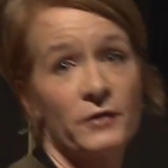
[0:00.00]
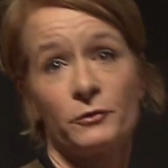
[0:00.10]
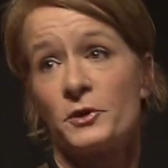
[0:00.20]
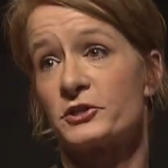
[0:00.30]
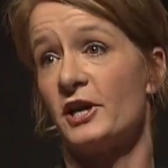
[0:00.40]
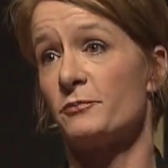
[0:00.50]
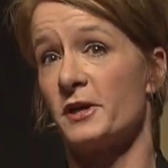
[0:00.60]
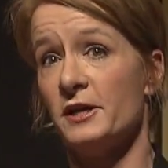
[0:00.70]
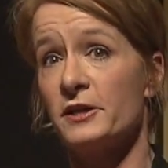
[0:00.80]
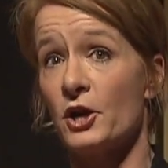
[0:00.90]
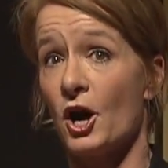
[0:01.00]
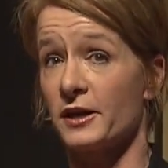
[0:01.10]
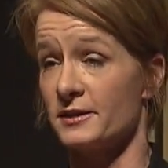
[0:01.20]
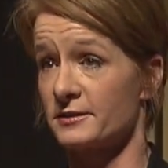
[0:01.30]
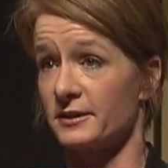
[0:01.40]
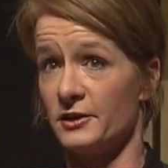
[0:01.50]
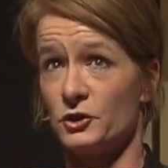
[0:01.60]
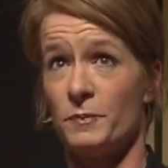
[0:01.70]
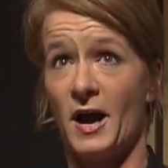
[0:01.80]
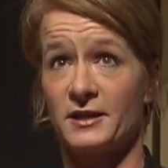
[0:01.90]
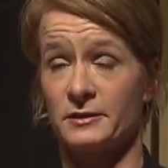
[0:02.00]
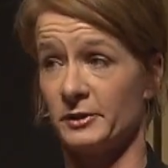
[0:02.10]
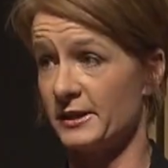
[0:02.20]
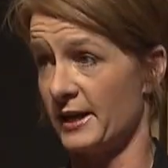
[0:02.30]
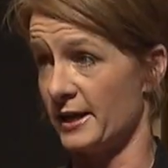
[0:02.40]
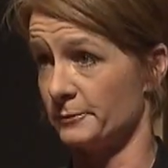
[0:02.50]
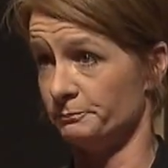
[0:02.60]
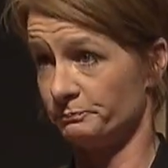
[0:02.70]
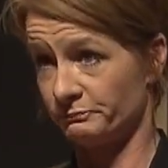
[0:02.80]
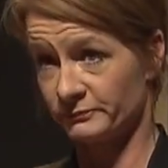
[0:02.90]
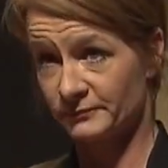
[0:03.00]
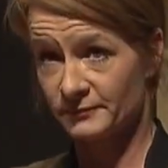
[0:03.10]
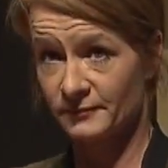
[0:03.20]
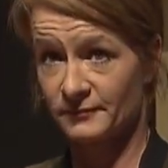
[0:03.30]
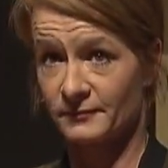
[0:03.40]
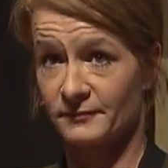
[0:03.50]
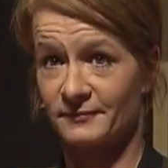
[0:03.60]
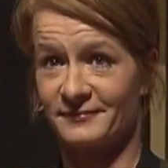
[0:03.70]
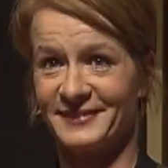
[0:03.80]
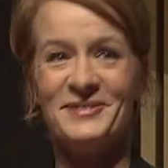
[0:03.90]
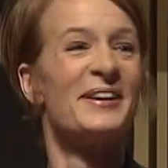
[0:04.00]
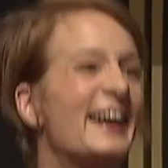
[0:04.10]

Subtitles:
from yourself but into the audience as you possibly can. Oh my